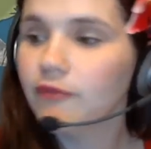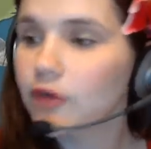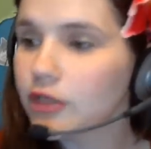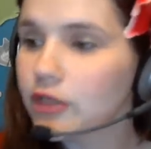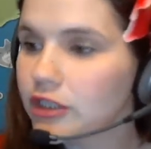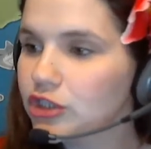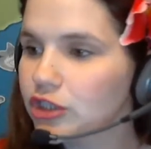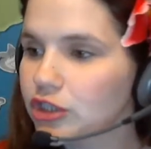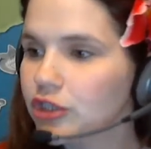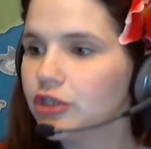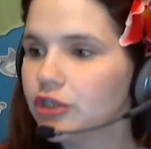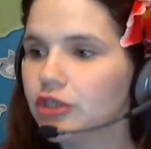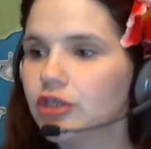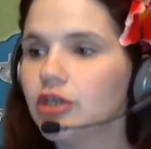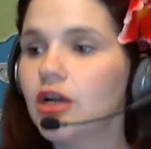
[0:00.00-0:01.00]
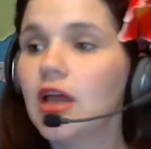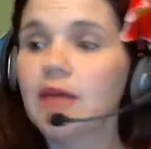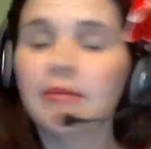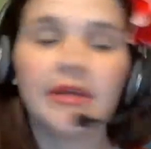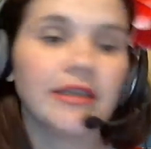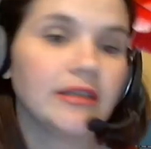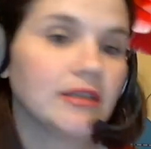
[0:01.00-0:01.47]
Furniture,
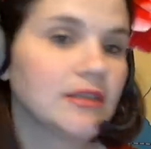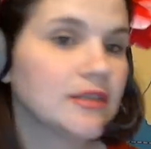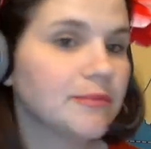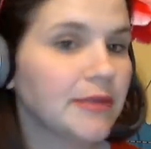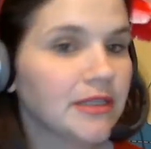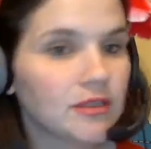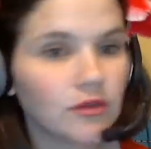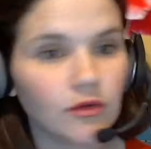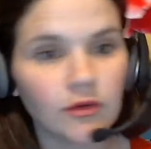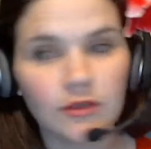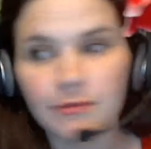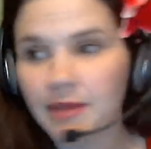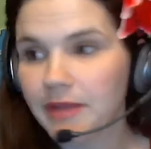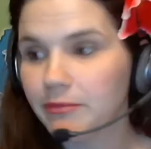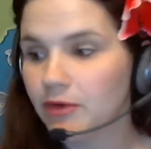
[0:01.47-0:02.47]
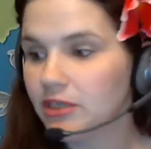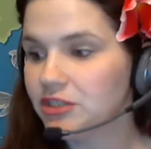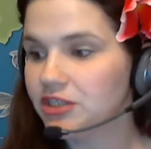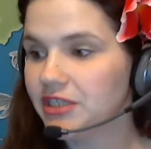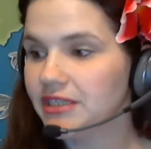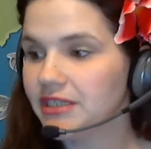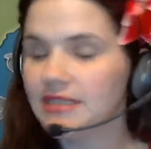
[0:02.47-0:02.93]
pens, pencils,
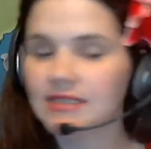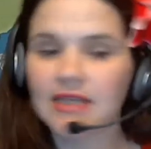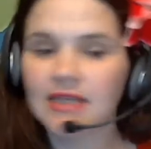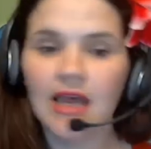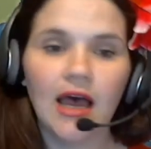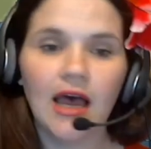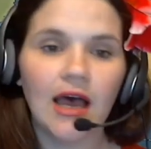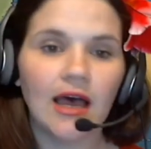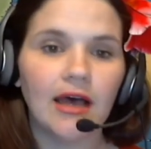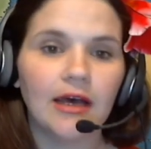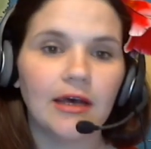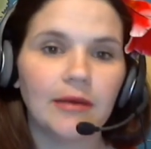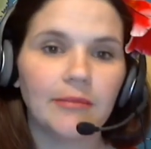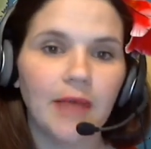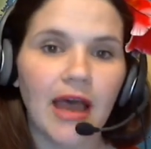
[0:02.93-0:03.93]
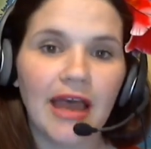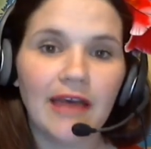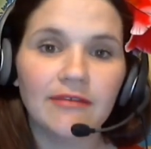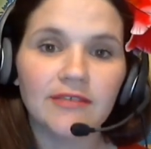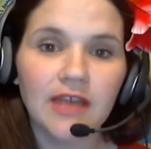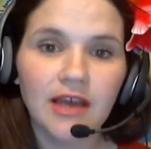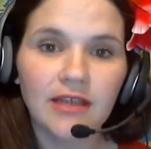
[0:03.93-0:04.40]
paintbrushes. I
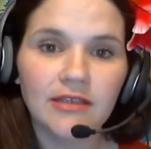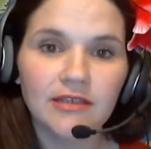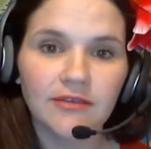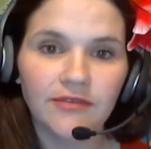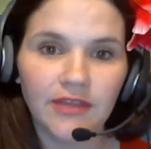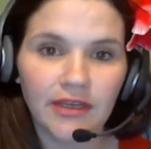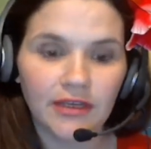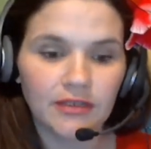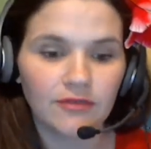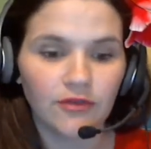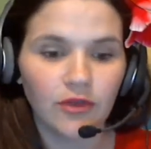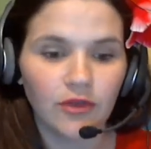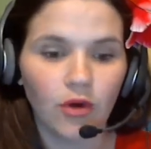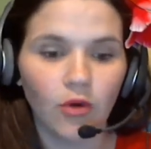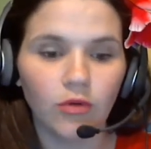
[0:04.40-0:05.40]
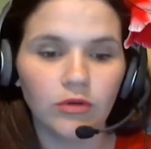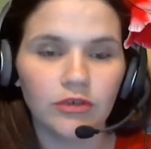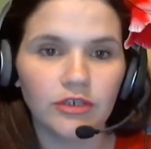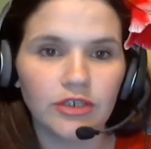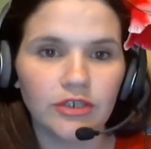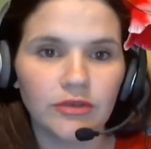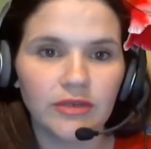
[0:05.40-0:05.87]
have tons of things for the
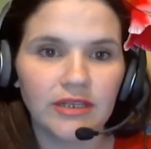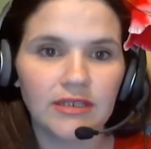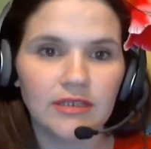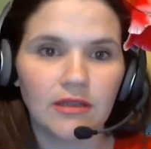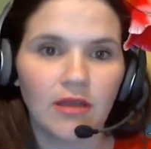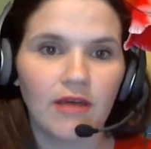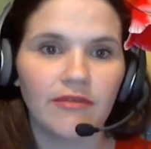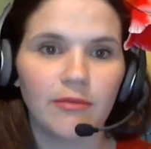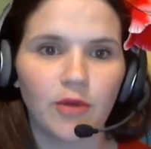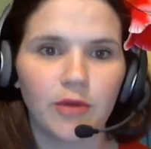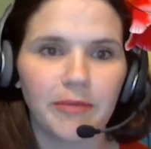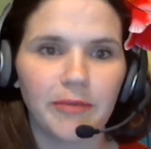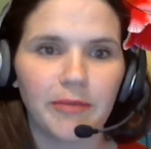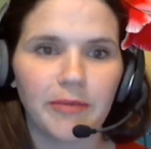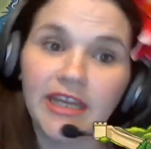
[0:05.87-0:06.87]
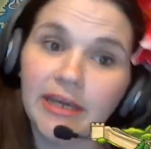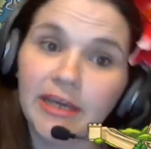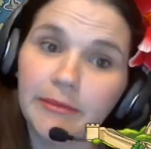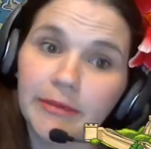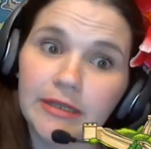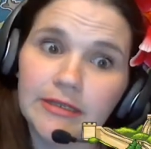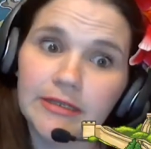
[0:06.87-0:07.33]
older students. A lot of them are on
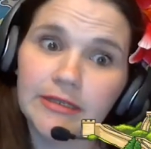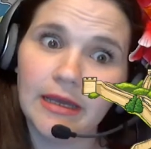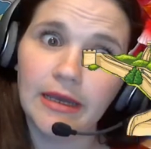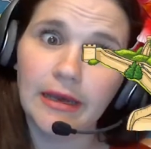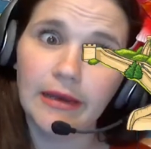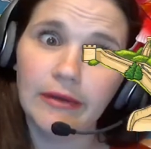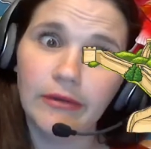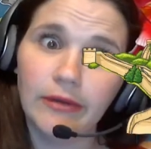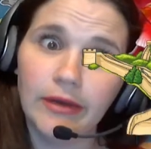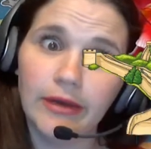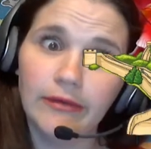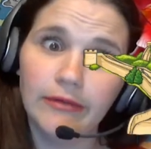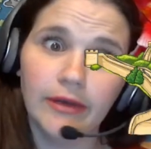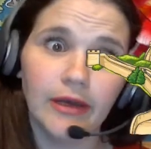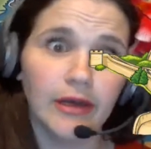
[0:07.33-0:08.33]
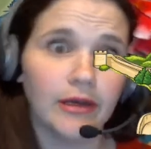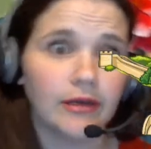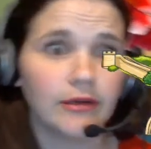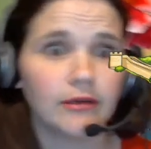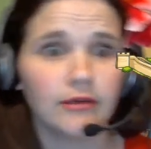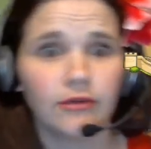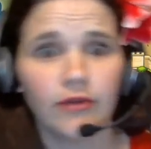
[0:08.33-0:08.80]
Manicam because I don't have
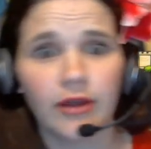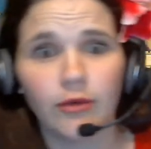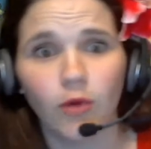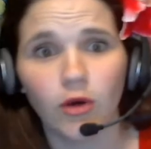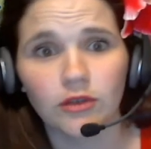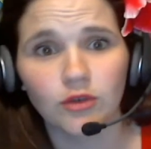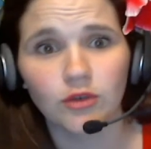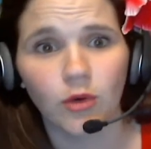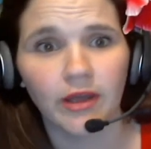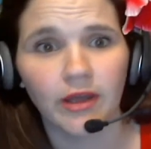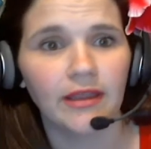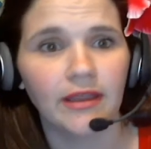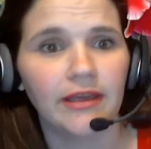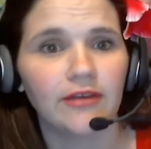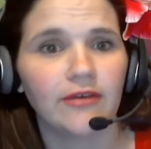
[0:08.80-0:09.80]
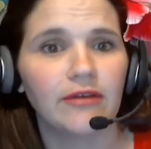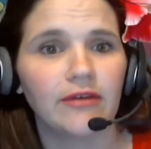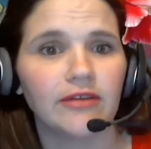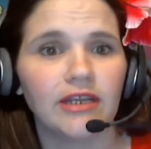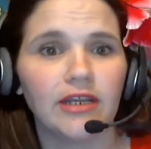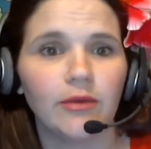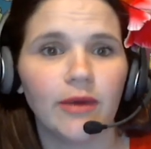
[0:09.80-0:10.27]
a Great Wall toy laying
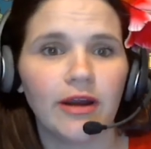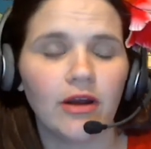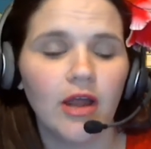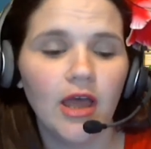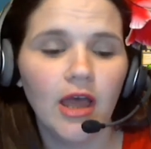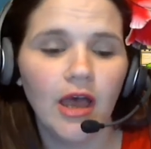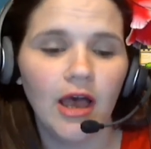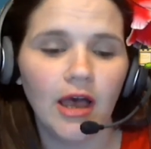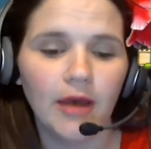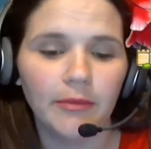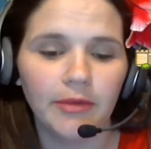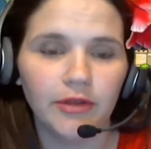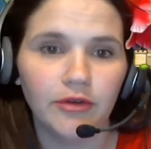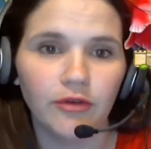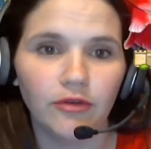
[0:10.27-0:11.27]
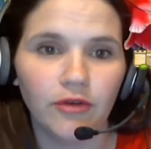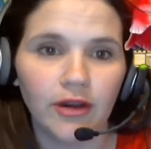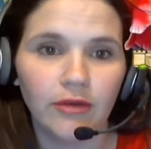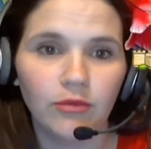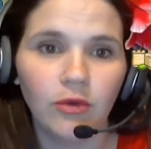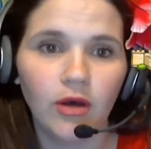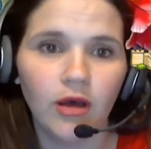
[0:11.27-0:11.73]
around anywhere. But
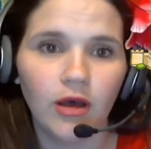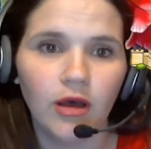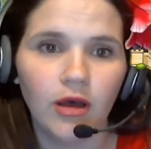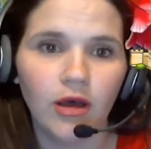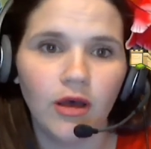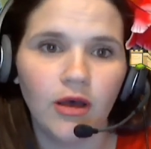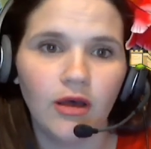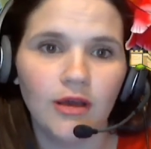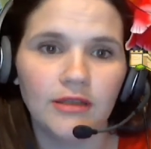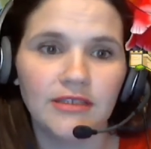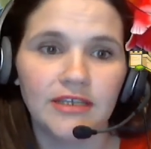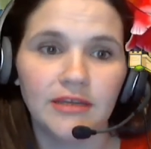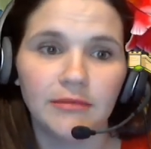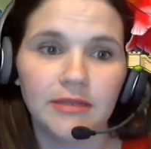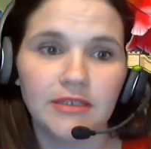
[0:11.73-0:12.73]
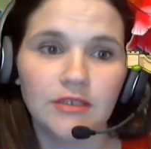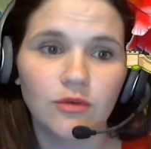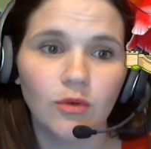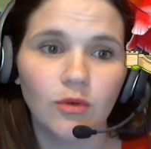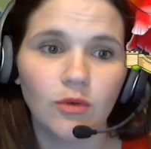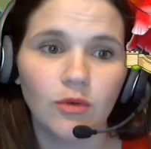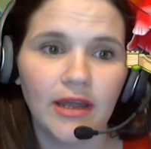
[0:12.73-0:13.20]
Great Wall, Tiananmen
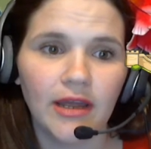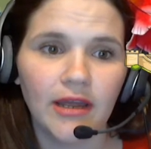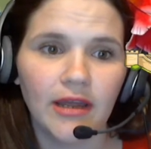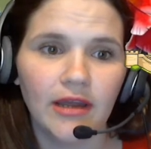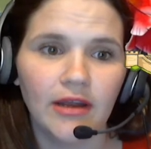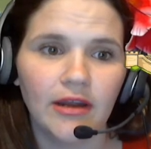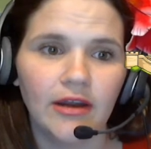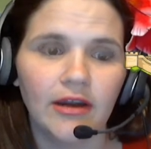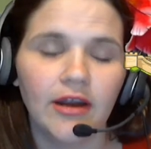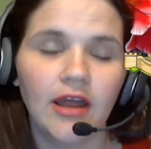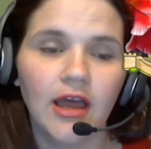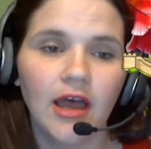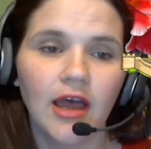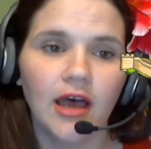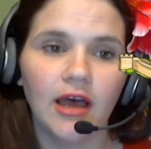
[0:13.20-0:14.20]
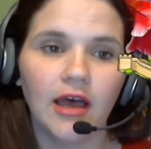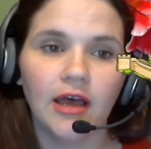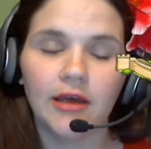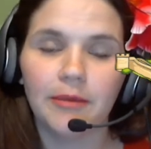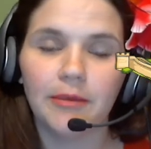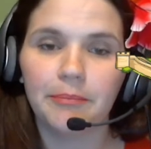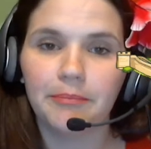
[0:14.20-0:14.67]
Square.
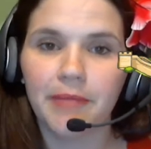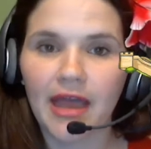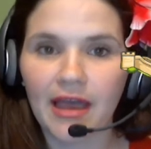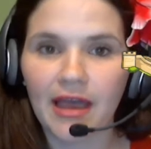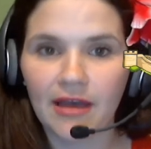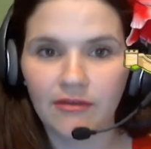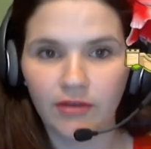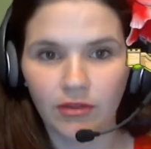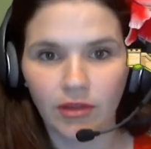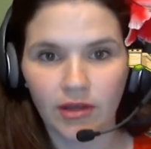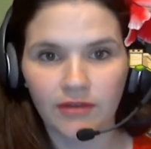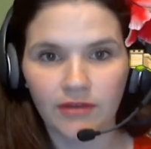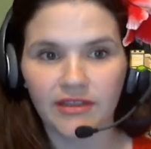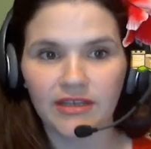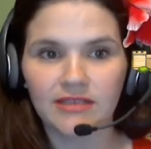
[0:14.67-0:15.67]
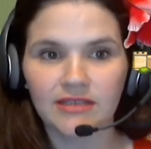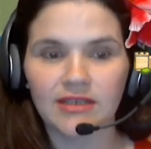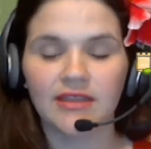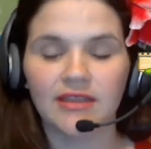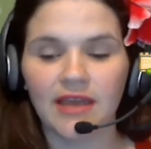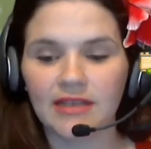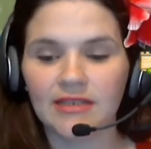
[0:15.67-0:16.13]
I have a lot of things
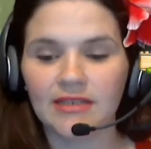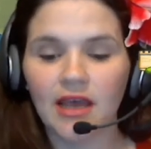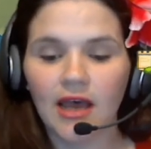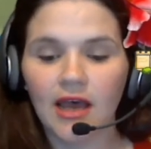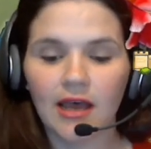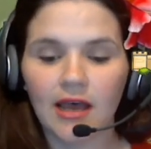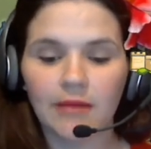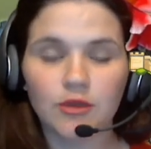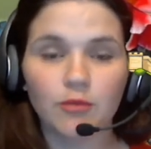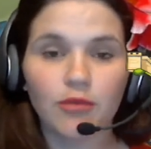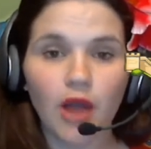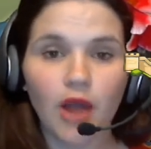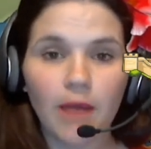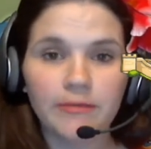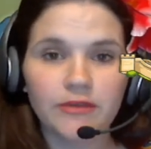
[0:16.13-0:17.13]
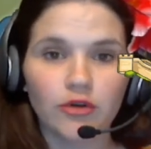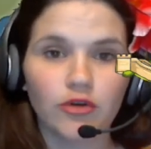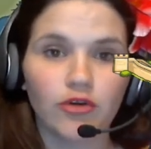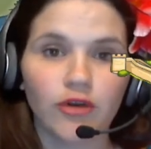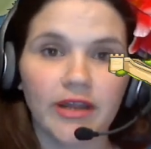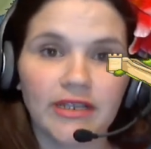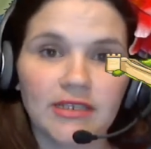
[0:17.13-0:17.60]
like that. So props
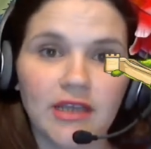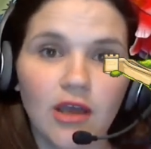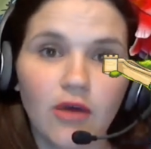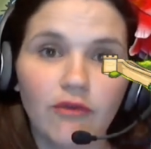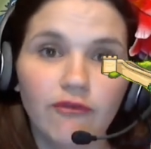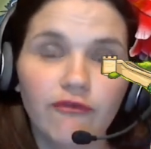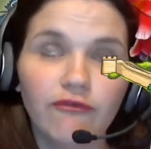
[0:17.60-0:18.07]
are great